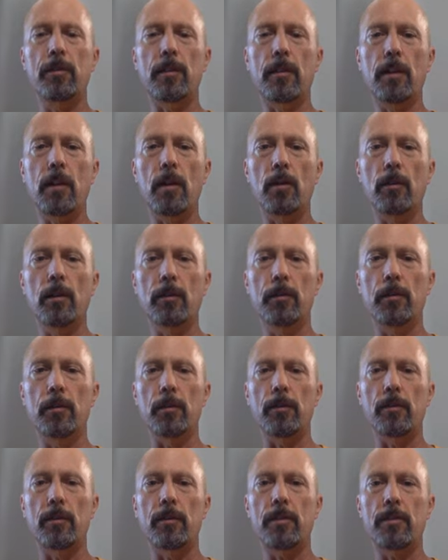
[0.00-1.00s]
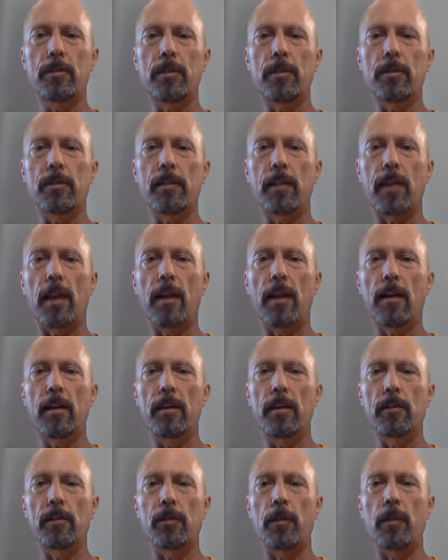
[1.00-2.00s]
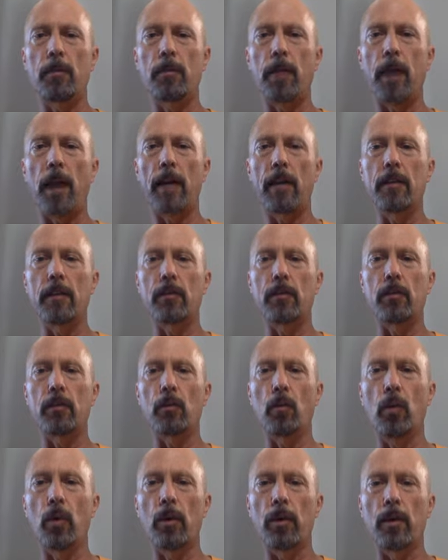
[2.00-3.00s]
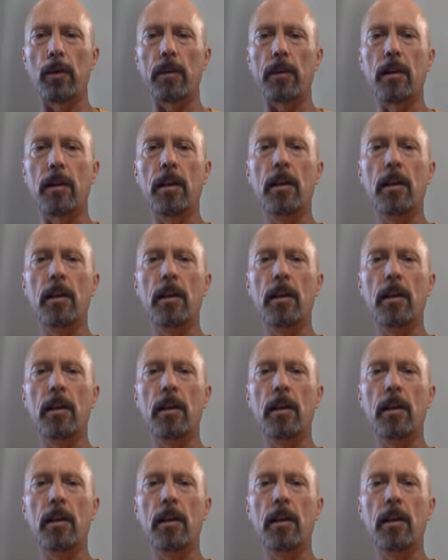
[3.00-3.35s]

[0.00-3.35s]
neoliberal such as candidates from Biden to Warren.